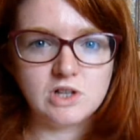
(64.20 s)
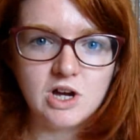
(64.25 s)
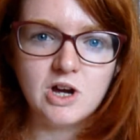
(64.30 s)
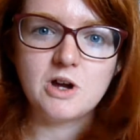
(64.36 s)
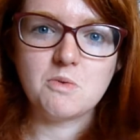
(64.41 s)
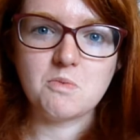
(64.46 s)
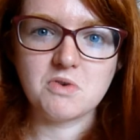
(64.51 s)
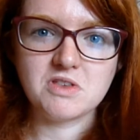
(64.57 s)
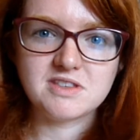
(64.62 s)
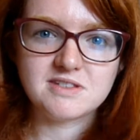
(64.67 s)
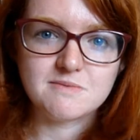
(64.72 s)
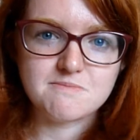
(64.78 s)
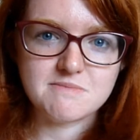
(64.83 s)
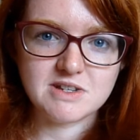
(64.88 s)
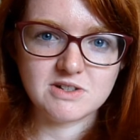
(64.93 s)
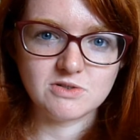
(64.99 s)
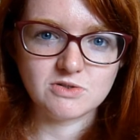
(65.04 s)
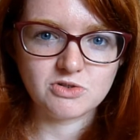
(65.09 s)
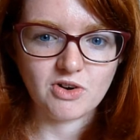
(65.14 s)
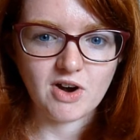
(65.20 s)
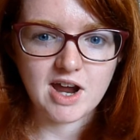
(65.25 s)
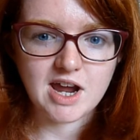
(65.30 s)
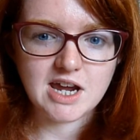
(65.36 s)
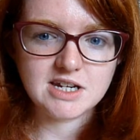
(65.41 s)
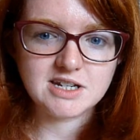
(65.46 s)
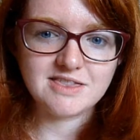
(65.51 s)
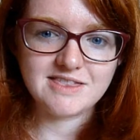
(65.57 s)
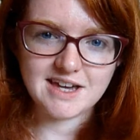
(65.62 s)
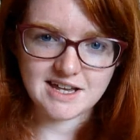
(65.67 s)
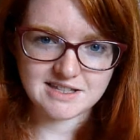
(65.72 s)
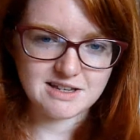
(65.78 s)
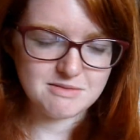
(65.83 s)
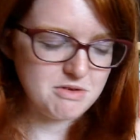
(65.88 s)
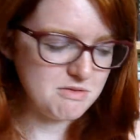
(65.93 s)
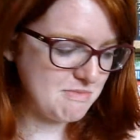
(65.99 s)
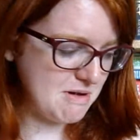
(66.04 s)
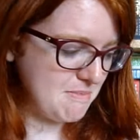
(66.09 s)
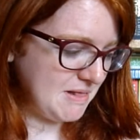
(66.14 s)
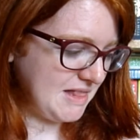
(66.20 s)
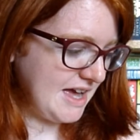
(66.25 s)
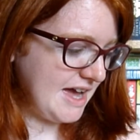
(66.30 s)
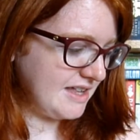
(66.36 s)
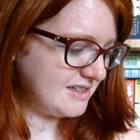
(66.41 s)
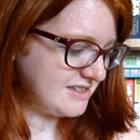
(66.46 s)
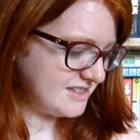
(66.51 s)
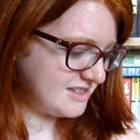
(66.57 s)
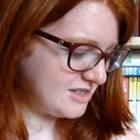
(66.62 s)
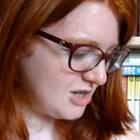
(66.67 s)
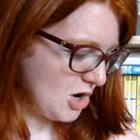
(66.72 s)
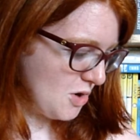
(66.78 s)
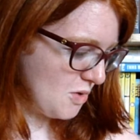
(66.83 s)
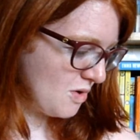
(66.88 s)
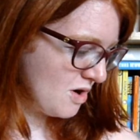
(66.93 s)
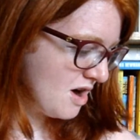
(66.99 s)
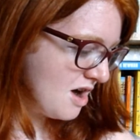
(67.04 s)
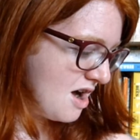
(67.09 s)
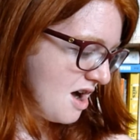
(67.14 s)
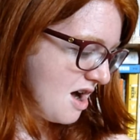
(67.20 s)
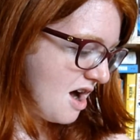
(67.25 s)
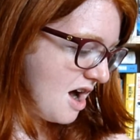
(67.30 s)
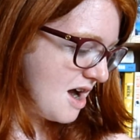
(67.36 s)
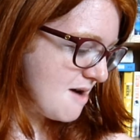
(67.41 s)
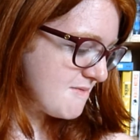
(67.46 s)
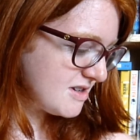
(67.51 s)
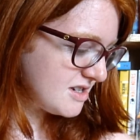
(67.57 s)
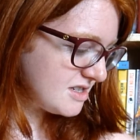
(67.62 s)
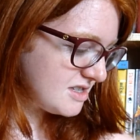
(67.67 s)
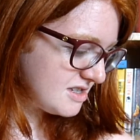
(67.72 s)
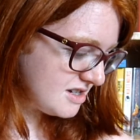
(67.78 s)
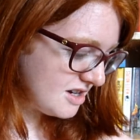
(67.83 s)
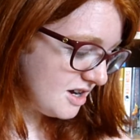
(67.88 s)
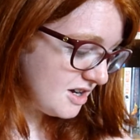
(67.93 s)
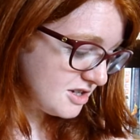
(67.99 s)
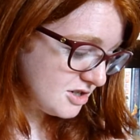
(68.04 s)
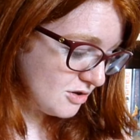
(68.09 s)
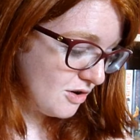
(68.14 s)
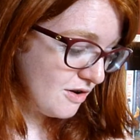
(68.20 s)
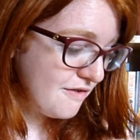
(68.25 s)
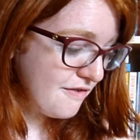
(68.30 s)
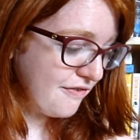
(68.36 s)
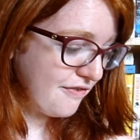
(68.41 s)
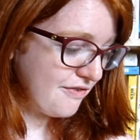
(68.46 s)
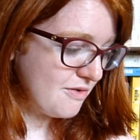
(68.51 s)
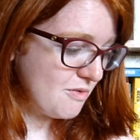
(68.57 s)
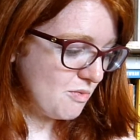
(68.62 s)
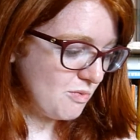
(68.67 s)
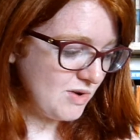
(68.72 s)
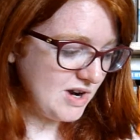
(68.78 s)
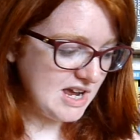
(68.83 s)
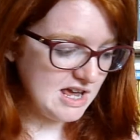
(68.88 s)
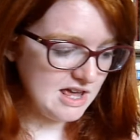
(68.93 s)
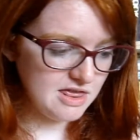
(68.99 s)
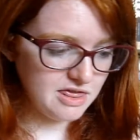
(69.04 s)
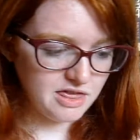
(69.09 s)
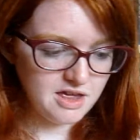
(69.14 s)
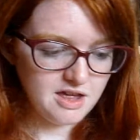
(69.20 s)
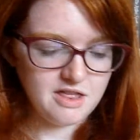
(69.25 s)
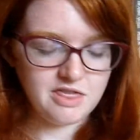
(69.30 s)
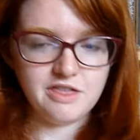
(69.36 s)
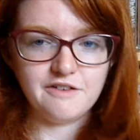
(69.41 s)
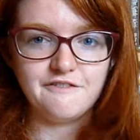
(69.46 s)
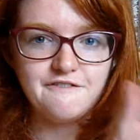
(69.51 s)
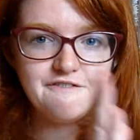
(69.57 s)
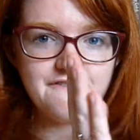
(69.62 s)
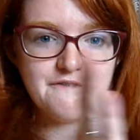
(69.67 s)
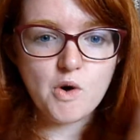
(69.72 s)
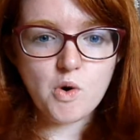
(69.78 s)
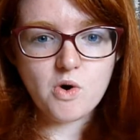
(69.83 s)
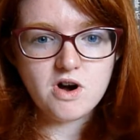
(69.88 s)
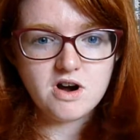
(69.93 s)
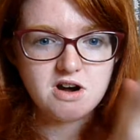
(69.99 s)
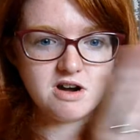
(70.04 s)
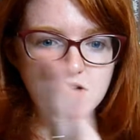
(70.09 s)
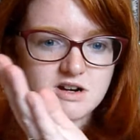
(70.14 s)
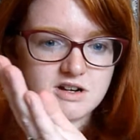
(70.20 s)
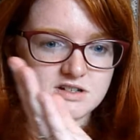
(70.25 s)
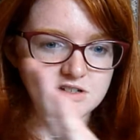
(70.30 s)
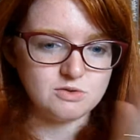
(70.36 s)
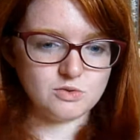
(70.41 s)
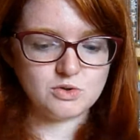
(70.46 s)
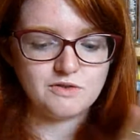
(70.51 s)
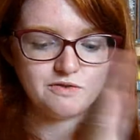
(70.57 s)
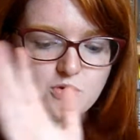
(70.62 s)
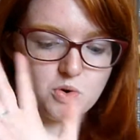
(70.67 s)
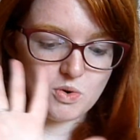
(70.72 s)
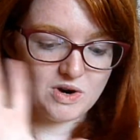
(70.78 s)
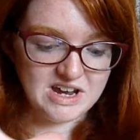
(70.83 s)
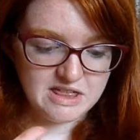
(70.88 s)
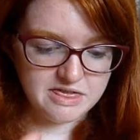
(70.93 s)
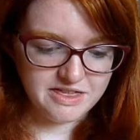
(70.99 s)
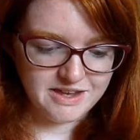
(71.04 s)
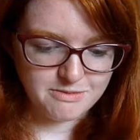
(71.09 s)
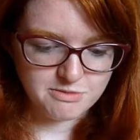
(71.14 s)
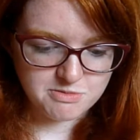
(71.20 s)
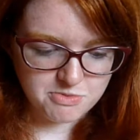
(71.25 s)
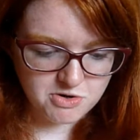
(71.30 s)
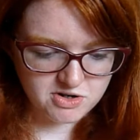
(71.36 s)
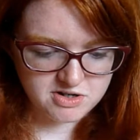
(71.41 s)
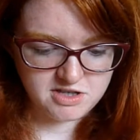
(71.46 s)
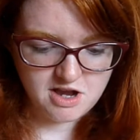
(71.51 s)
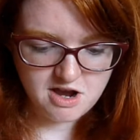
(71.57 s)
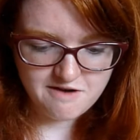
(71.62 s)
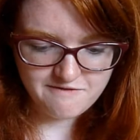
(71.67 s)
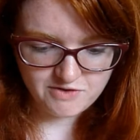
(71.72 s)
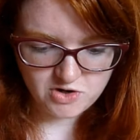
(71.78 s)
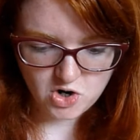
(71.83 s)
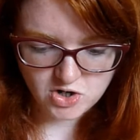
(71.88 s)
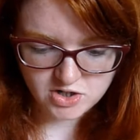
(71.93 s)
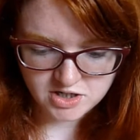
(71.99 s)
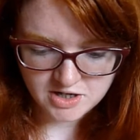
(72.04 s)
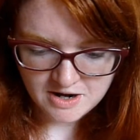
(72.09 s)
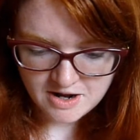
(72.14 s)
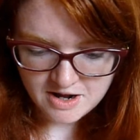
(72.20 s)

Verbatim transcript: home with some middle grade. That's going to be my plan. So I'm going to start off with the four sort of queer themed books I've got.